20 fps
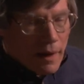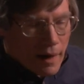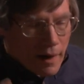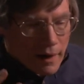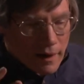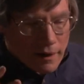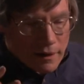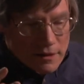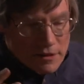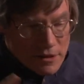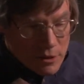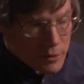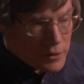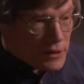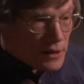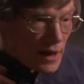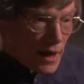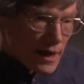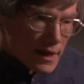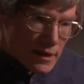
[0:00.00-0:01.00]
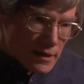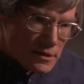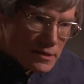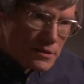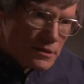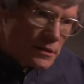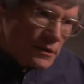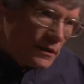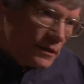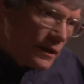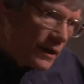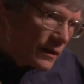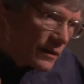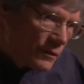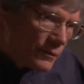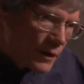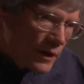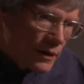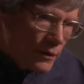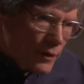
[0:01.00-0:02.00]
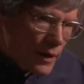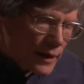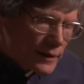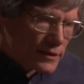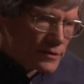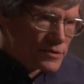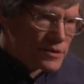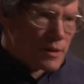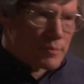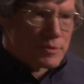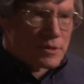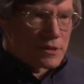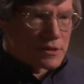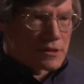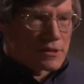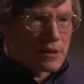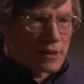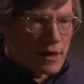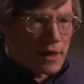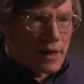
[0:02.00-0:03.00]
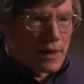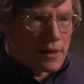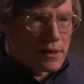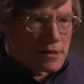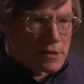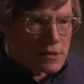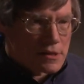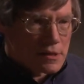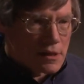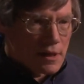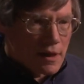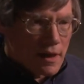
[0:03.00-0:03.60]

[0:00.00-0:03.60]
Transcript: uh, so it decays, like a radioactive substance decays.